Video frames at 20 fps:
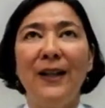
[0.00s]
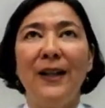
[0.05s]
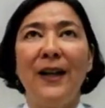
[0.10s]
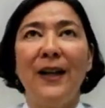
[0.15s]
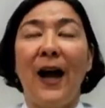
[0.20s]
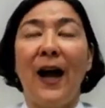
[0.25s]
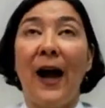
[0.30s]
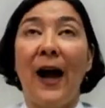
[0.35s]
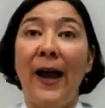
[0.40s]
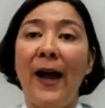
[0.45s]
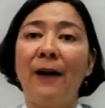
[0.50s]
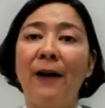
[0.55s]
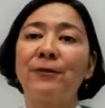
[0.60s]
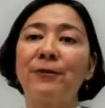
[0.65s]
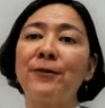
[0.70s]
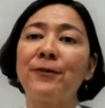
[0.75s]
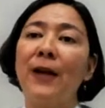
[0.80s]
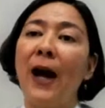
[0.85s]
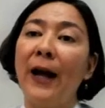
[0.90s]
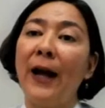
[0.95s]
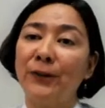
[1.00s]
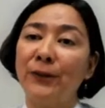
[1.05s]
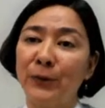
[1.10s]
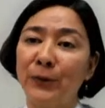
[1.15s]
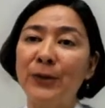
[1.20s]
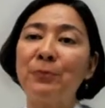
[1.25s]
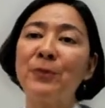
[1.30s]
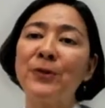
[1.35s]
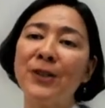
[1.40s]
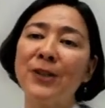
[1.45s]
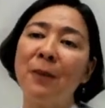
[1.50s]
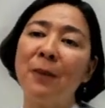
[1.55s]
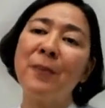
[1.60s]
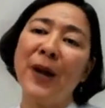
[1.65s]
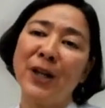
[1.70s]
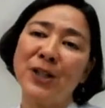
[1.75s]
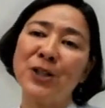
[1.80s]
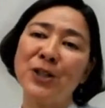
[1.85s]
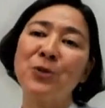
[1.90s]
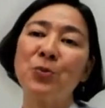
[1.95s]
I treat some
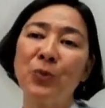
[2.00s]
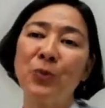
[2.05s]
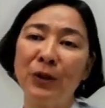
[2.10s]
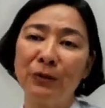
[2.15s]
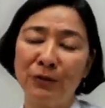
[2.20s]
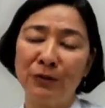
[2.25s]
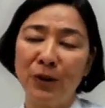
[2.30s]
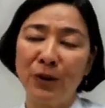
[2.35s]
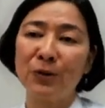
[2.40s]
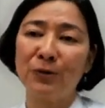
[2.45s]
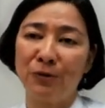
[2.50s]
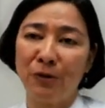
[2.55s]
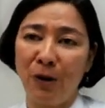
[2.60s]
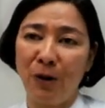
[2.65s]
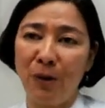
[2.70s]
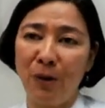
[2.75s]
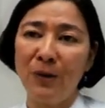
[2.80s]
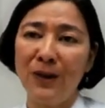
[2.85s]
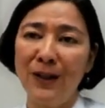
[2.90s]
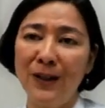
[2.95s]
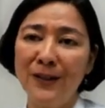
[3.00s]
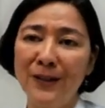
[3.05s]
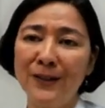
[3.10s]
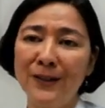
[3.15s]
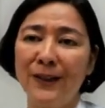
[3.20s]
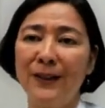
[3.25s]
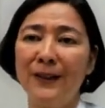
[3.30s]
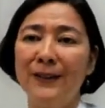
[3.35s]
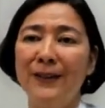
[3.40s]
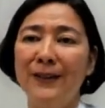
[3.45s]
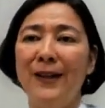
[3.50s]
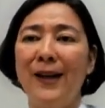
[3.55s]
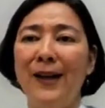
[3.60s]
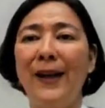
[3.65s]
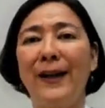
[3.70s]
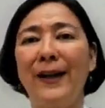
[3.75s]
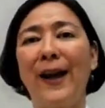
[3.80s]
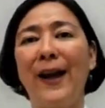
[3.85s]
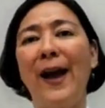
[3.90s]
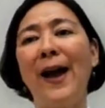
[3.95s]
patients with those formulas,
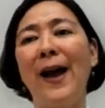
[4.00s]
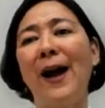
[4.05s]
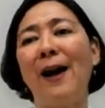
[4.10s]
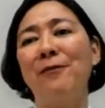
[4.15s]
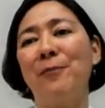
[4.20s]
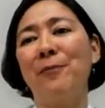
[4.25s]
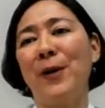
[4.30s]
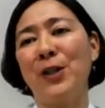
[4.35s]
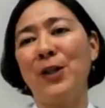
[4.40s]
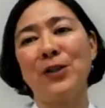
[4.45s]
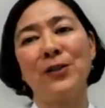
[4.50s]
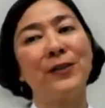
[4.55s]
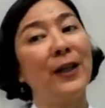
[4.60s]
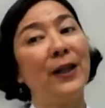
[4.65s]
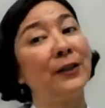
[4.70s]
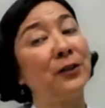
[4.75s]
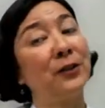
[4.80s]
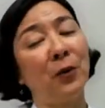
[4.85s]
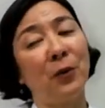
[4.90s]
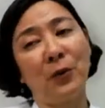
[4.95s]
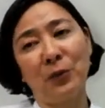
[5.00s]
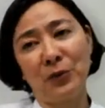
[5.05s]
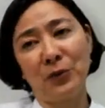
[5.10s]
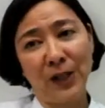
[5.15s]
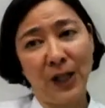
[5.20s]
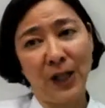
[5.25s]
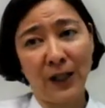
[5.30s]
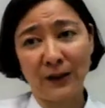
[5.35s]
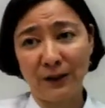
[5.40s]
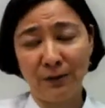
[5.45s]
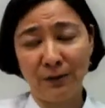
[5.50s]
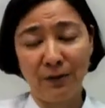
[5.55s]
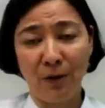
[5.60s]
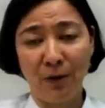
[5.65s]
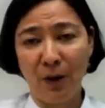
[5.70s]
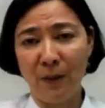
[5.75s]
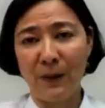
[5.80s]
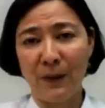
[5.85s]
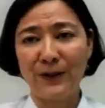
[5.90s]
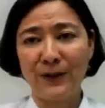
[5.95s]
and I have patients that don't take the
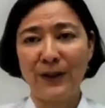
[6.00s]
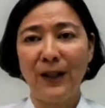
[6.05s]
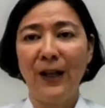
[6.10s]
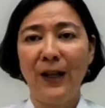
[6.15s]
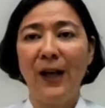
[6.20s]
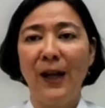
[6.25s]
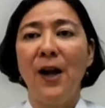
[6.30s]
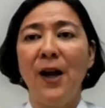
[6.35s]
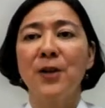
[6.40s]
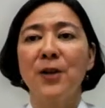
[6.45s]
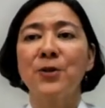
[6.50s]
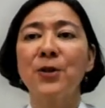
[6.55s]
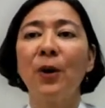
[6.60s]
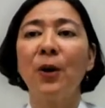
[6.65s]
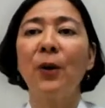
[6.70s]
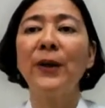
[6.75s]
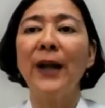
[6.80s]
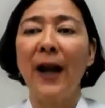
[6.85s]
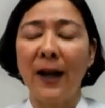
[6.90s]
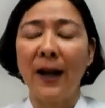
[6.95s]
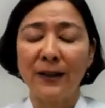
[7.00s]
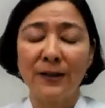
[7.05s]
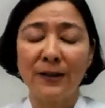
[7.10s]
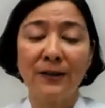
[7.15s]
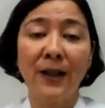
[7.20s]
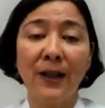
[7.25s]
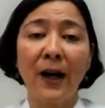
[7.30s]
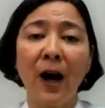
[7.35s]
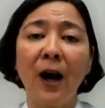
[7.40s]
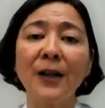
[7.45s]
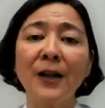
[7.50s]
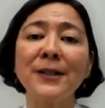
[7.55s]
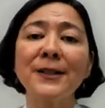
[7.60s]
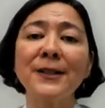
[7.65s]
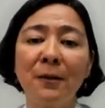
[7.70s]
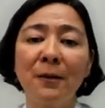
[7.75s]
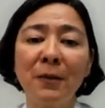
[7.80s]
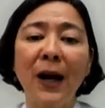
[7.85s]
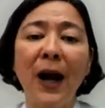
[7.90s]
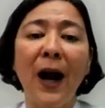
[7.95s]
formulas. So yes, there are
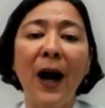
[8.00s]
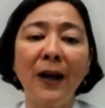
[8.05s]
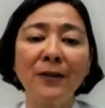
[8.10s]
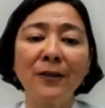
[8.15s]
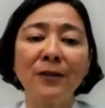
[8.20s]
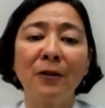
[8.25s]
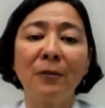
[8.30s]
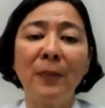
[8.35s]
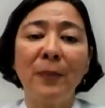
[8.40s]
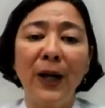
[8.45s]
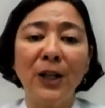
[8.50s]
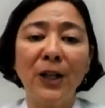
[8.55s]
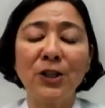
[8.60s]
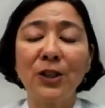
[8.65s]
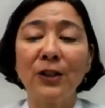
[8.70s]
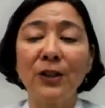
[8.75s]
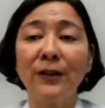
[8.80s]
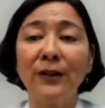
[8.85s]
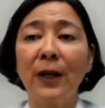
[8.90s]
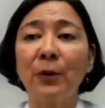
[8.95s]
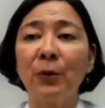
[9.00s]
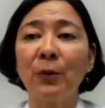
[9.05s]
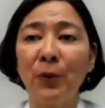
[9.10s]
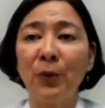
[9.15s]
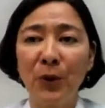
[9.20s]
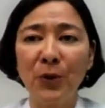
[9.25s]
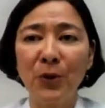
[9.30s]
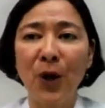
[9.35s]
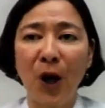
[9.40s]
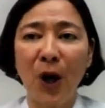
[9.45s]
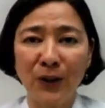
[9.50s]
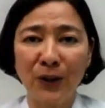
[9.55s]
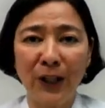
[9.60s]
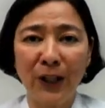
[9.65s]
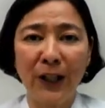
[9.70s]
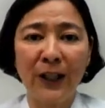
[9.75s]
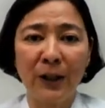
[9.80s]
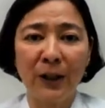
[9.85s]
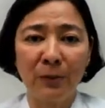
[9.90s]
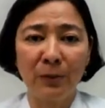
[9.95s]
some kinds of patients that will not
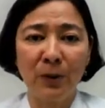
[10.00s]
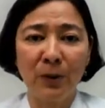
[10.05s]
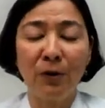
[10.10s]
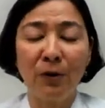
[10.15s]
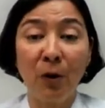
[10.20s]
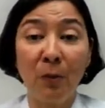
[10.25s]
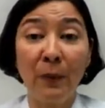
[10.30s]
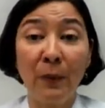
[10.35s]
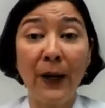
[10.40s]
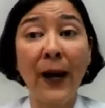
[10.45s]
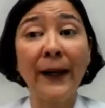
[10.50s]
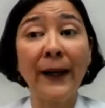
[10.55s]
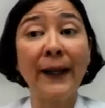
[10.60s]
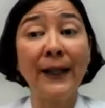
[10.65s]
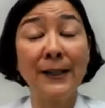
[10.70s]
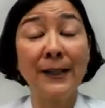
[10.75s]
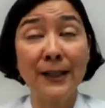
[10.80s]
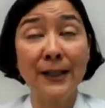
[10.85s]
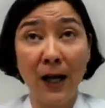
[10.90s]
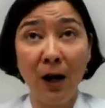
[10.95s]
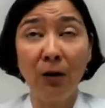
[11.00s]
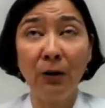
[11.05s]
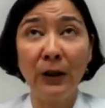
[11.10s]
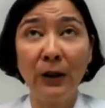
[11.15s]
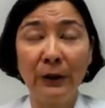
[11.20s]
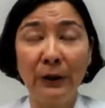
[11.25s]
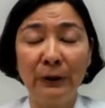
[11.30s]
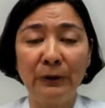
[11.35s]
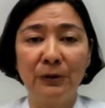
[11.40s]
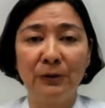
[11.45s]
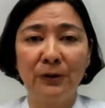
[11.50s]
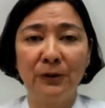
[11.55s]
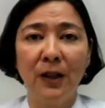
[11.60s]
take herbal formula, but I can tell you